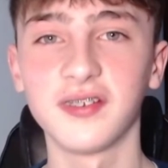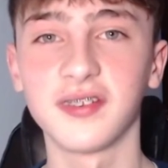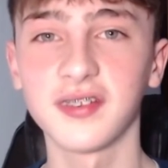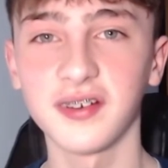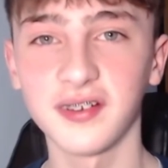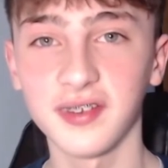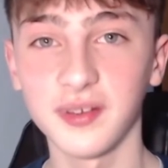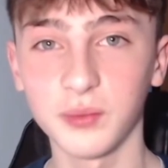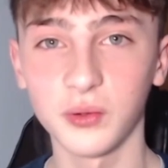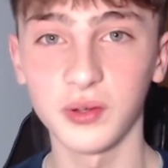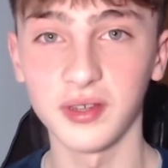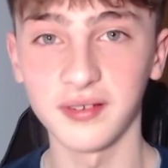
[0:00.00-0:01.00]
tucked it
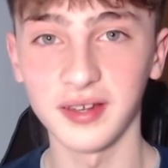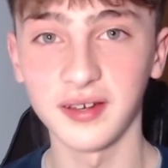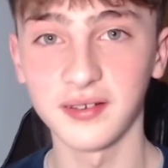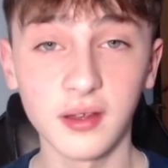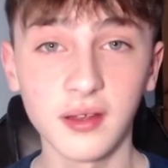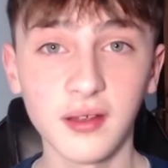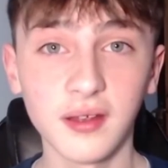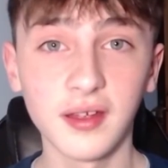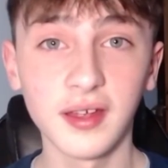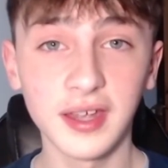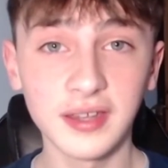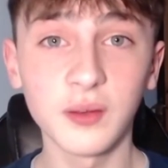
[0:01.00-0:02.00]
between his legs.
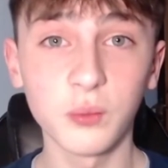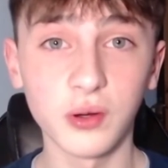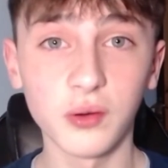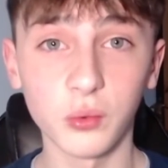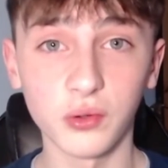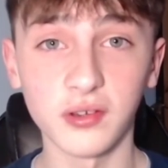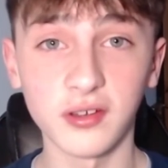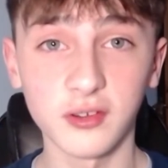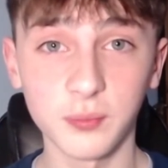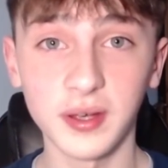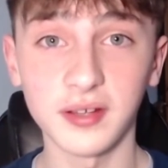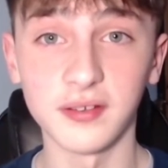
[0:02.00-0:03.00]
He did what was
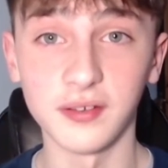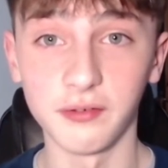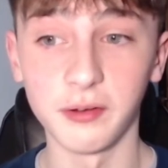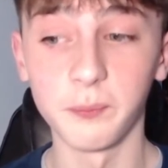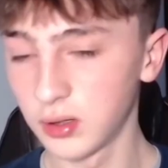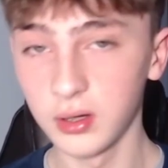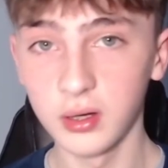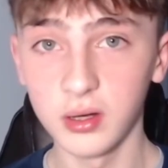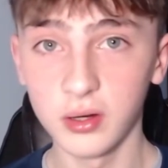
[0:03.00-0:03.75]
expected of him.